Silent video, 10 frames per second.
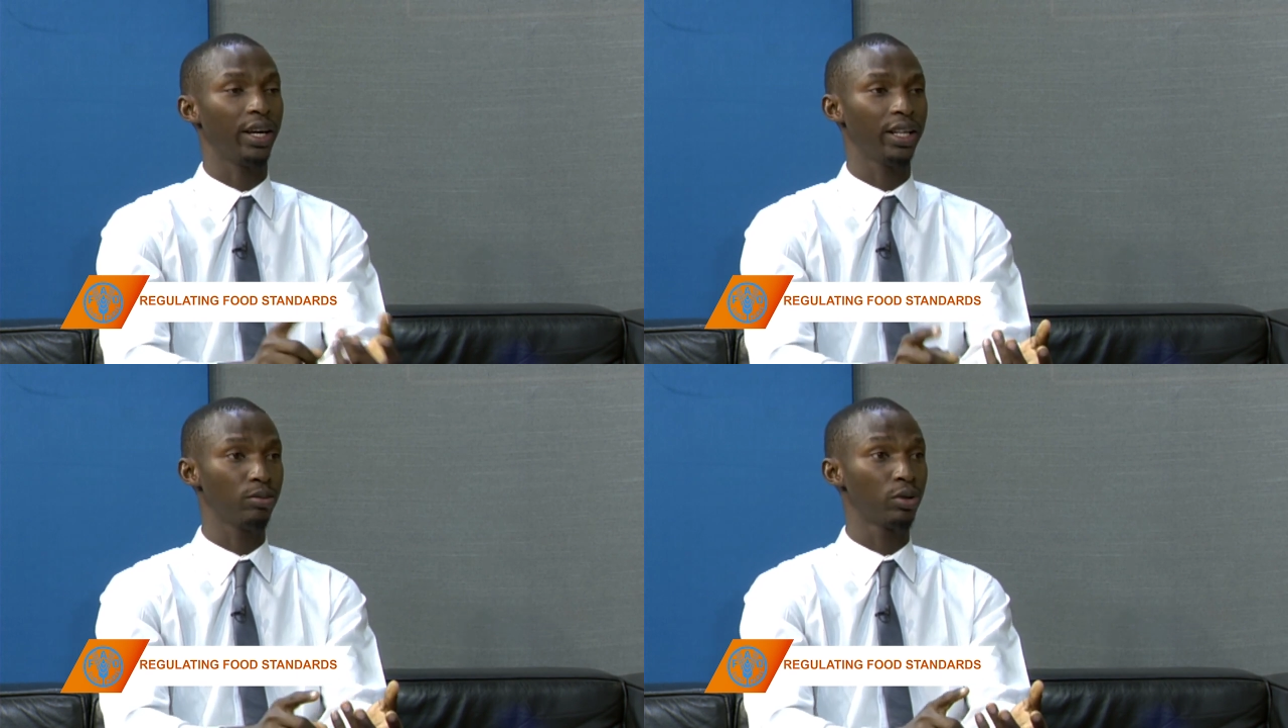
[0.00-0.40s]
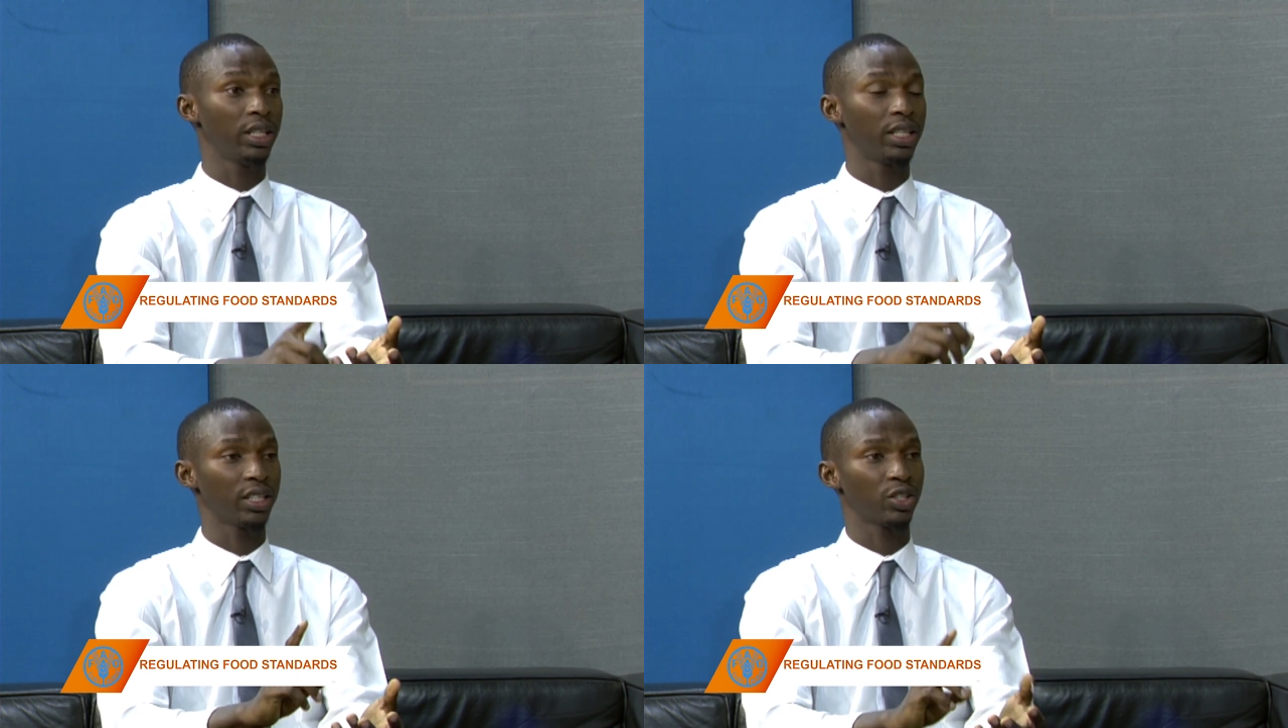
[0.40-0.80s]

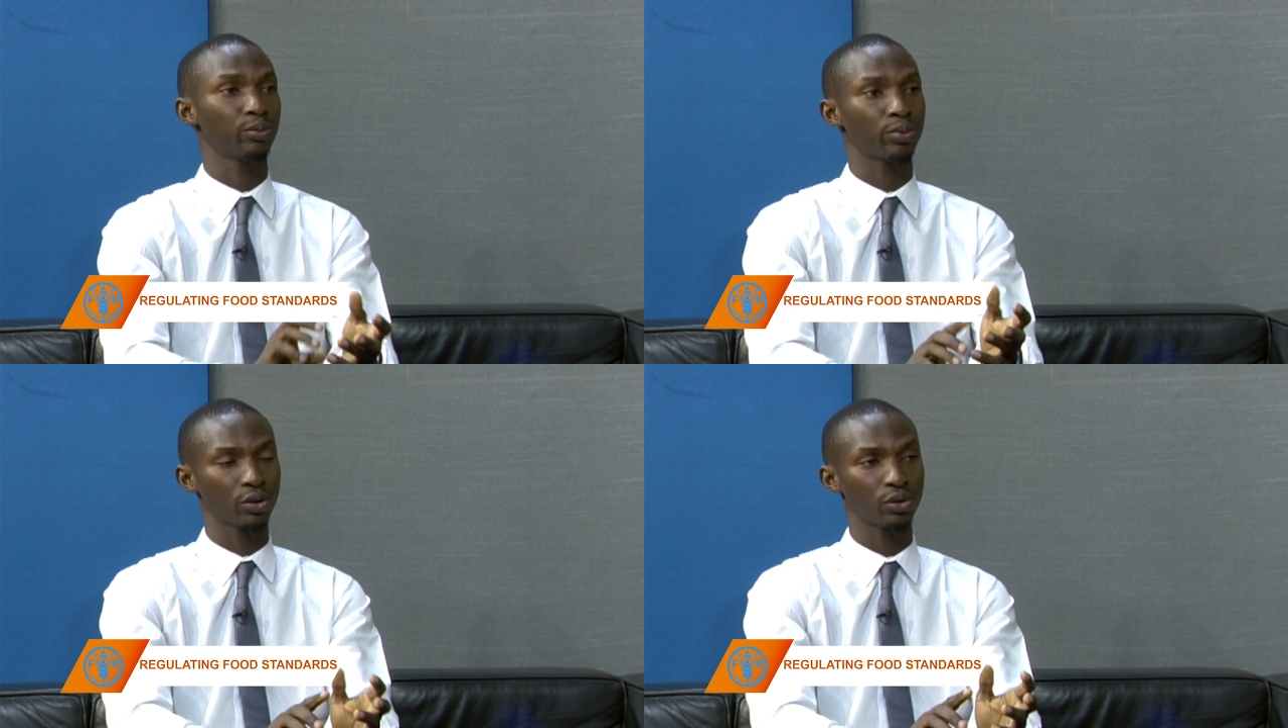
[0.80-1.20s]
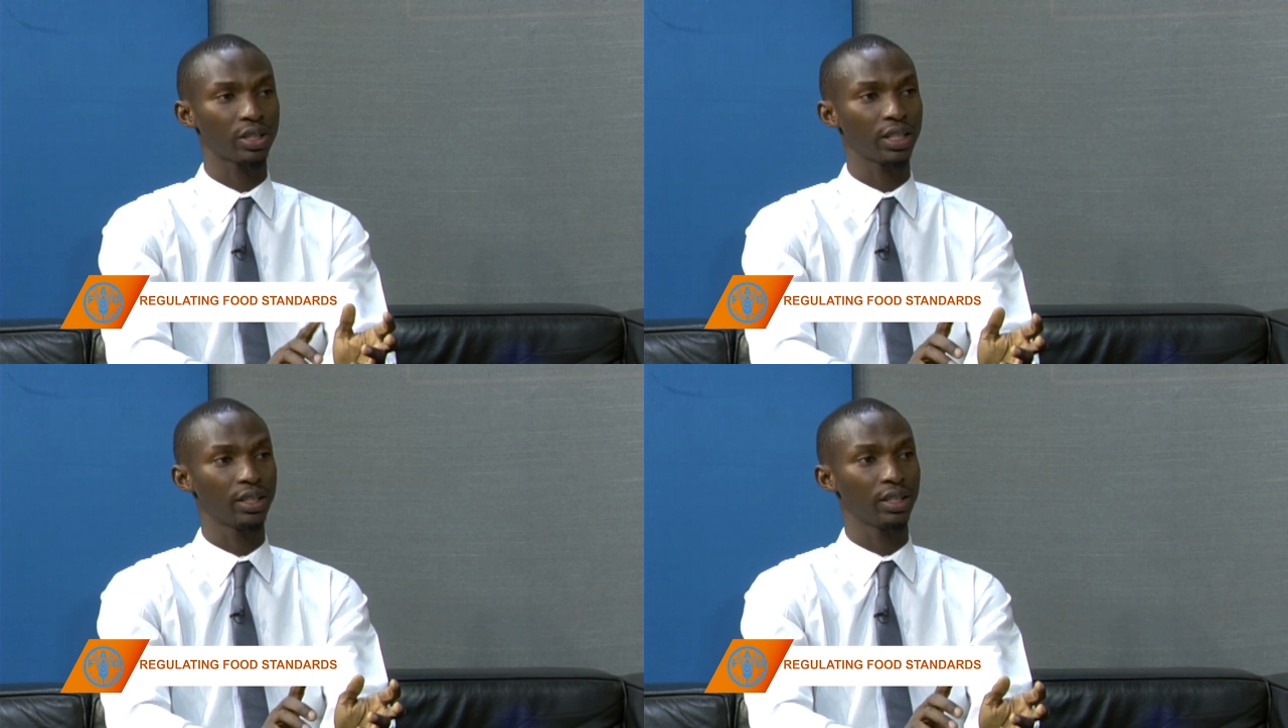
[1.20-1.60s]
Anybody that is
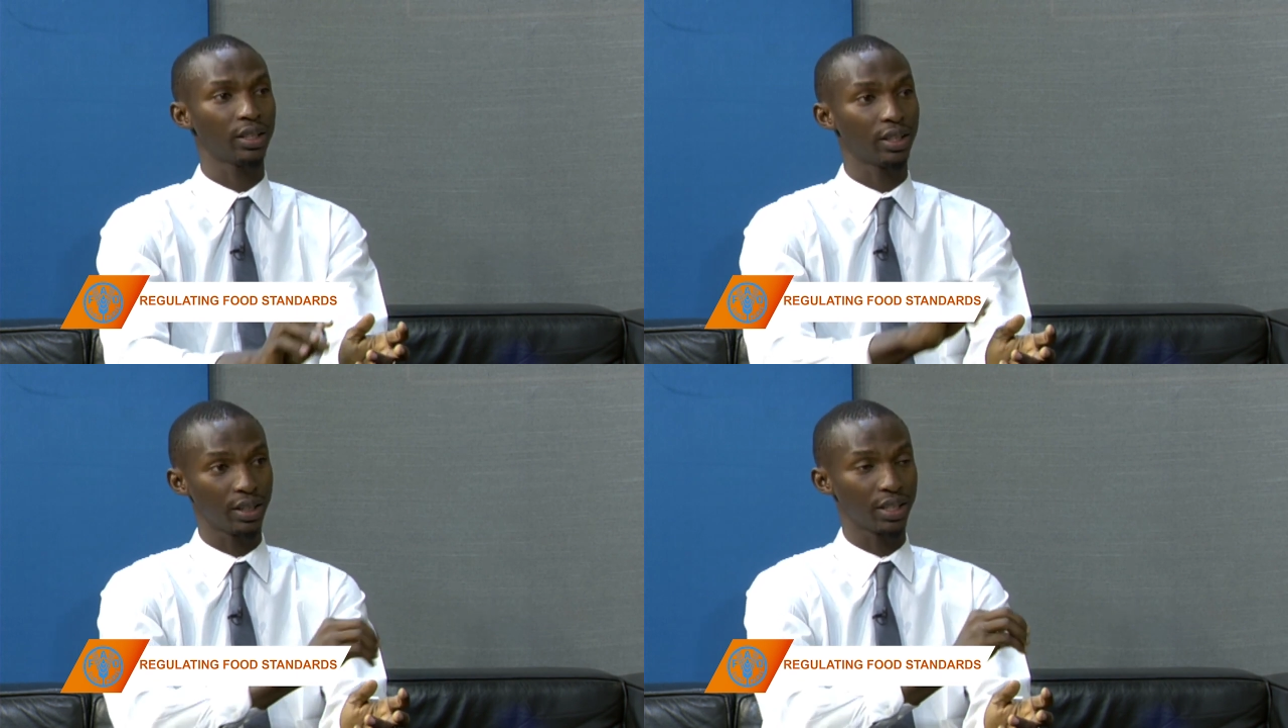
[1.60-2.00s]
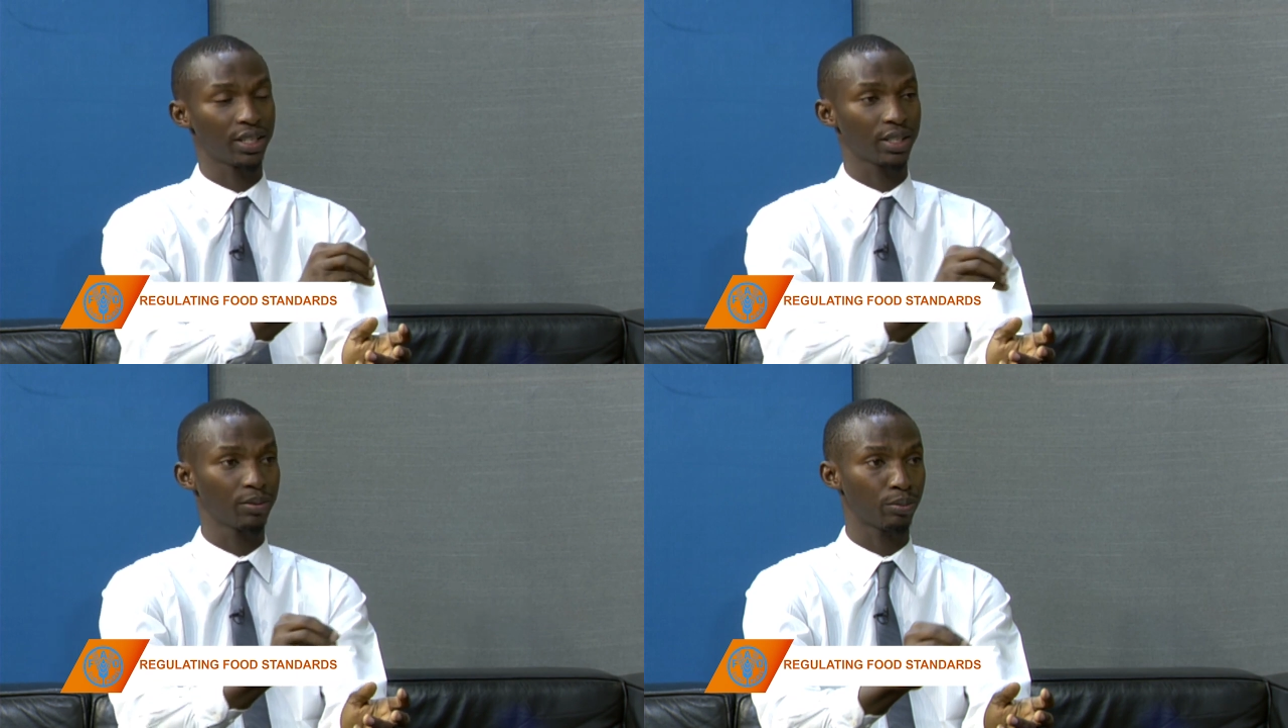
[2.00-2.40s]
producing these